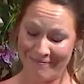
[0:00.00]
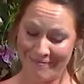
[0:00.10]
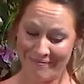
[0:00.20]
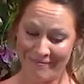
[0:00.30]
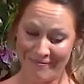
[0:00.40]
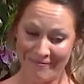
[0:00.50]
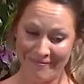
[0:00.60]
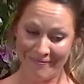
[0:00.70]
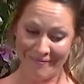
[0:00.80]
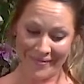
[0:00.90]

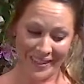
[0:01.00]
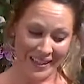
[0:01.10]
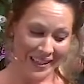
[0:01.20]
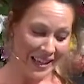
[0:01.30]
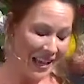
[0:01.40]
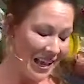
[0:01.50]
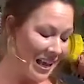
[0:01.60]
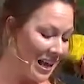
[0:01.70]
[no speech]